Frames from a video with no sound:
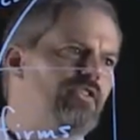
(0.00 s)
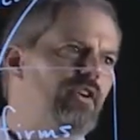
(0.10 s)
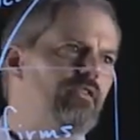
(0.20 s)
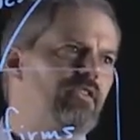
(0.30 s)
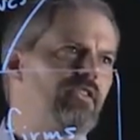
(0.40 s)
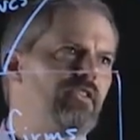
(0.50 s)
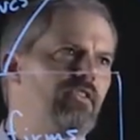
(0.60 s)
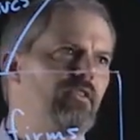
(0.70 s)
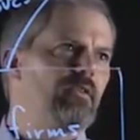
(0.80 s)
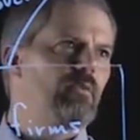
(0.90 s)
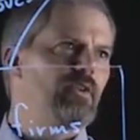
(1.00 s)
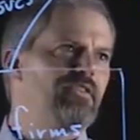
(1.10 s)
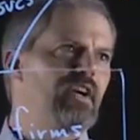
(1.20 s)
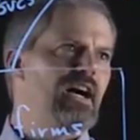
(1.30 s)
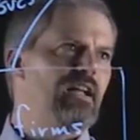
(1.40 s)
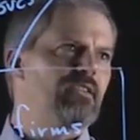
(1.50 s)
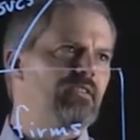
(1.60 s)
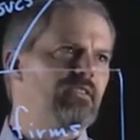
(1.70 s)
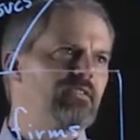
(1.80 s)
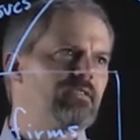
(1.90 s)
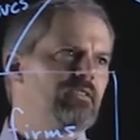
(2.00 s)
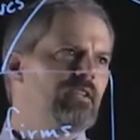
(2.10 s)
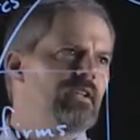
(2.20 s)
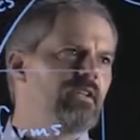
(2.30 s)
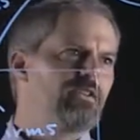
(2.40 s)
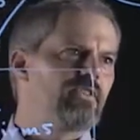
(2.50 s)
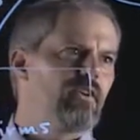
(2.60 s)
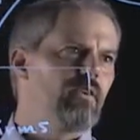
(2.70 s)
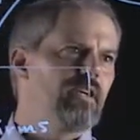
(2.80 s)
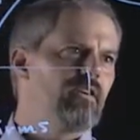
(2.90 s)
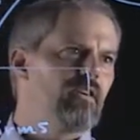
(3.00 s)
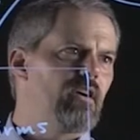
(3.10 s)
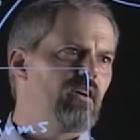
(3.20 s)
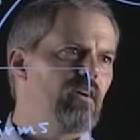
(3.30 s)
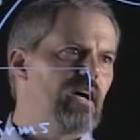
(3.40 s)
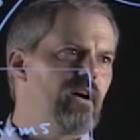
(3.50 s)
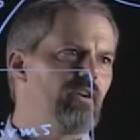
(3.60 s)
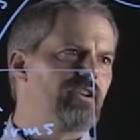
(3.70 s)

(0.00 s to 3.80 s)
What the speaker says: services with dollars. So here are our